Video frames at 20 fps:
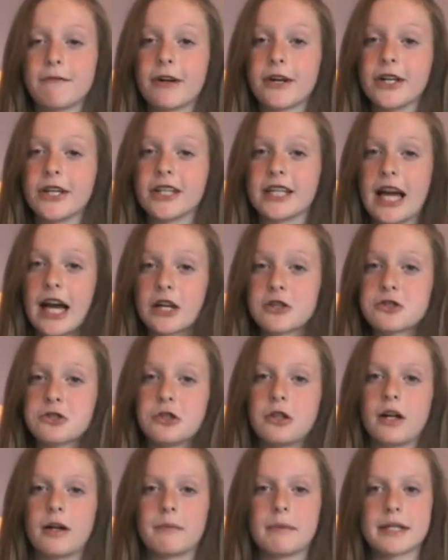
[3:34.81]
Very
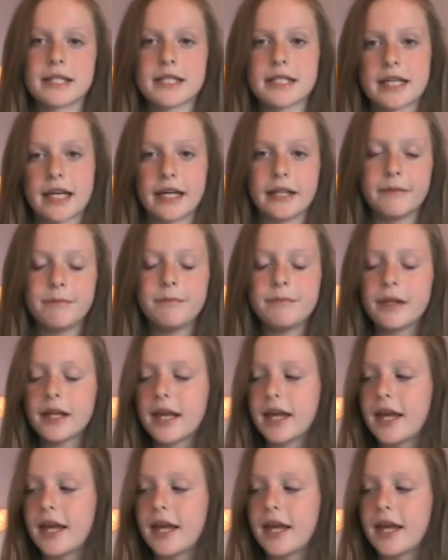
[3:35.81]
natural on my skin,